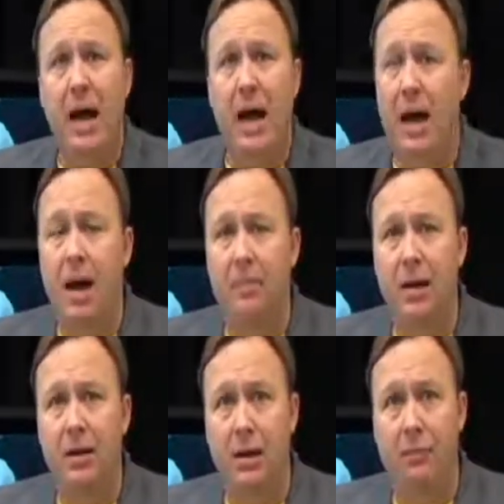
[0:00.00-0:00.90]

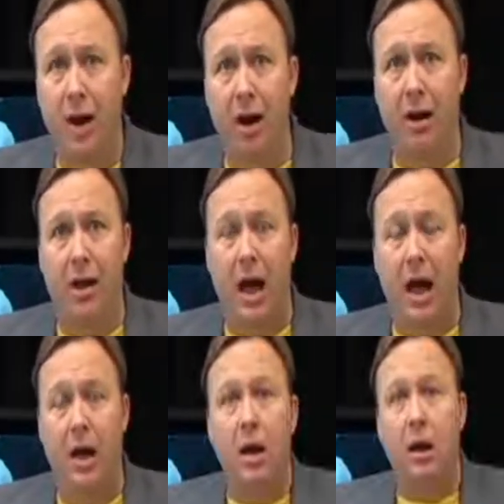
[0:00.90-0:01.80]
I mean, you know,
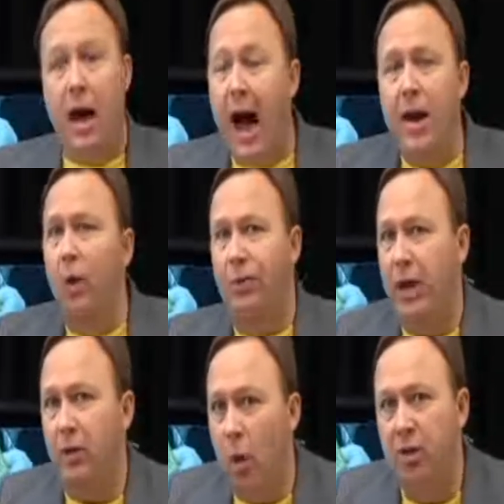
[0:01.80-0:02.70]
they're... I don't
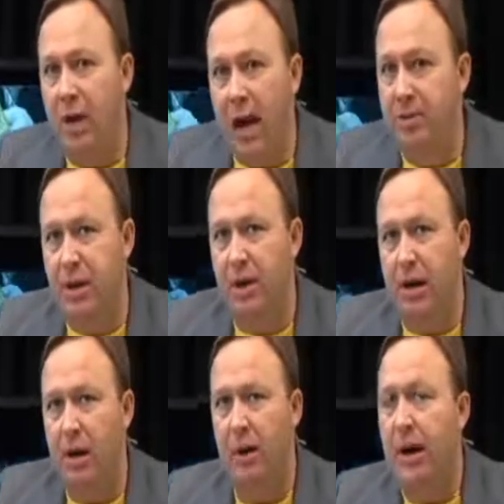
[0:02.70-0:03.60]
think Northcom is going
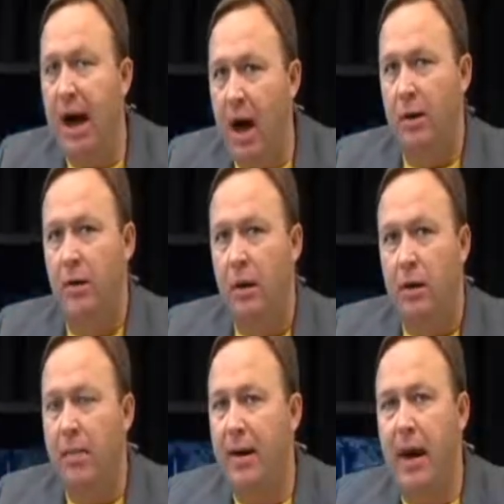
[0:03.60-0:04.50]
to carry it out.
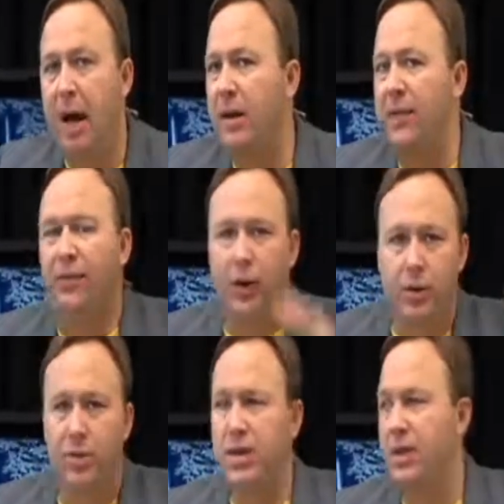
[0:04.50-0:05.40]
No matter how many
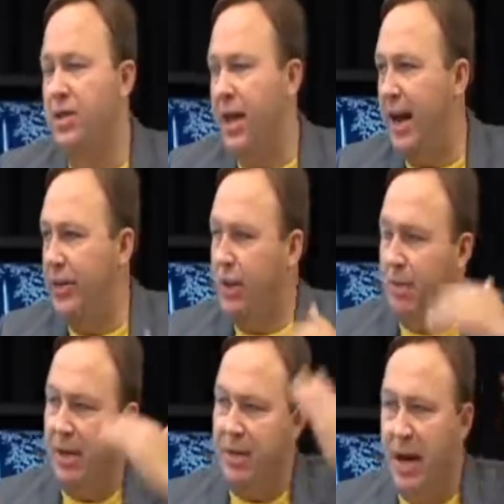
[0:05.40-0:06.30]
flus they stage,
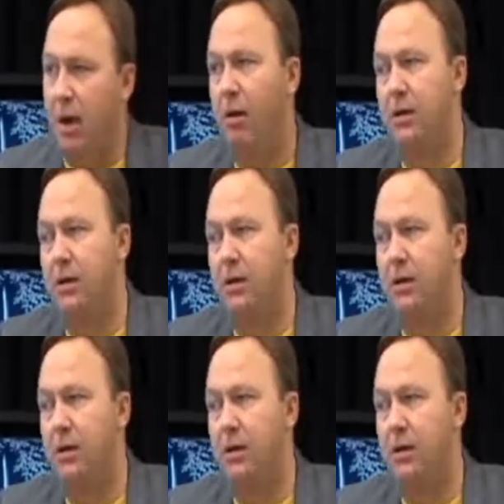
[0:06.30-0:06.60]
how many terror